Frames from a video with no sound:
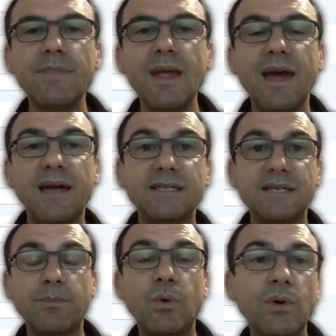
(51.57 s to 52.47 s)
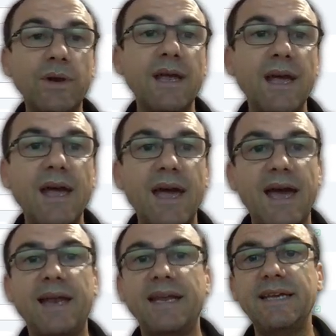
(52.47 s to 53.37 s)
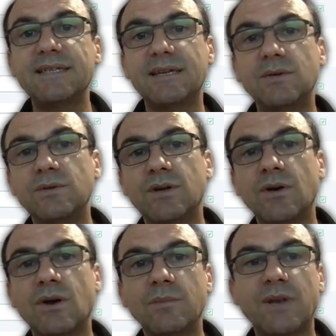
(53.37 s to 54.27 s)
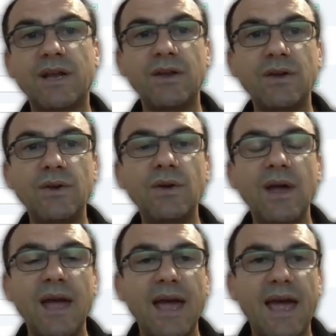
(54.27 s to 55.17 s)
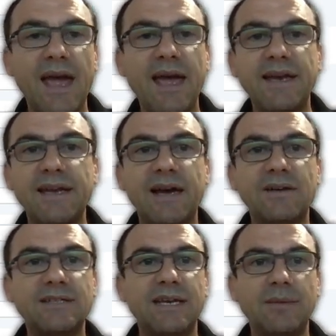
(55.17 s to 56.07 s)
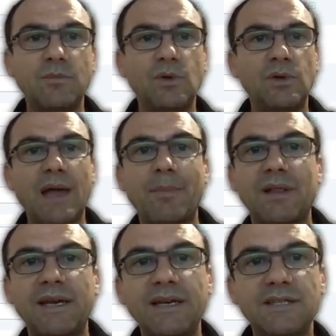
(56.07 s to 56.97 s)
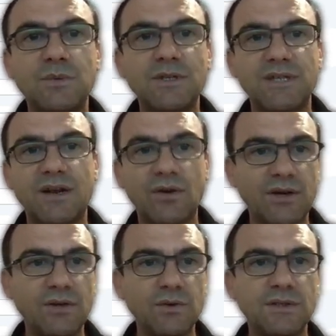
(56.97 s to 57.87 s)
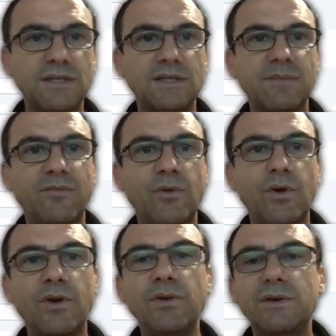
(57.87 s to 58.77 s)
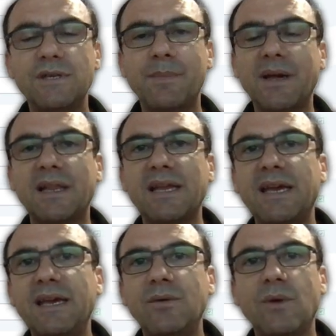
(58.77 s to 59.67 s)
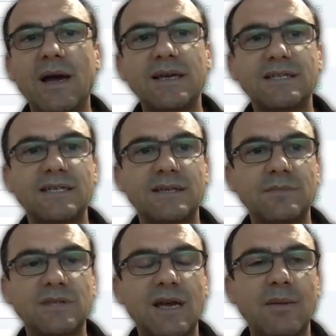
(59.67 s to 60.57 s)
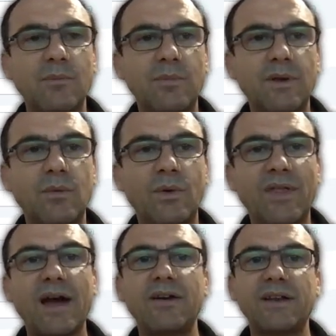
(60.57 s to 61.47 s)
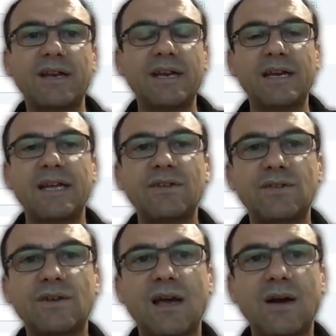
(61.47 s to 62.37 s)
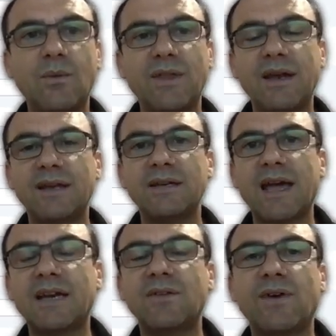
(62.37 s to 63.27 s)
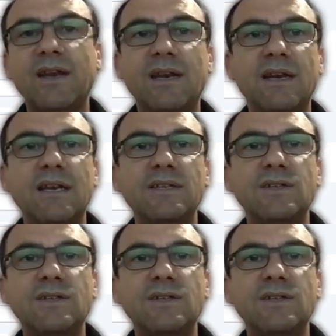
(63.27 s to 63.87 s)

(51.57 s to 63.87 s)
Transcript: at support@eskilled.com.au, and our team will happily switch that on in your system for you. Typically, systems come without it activated unless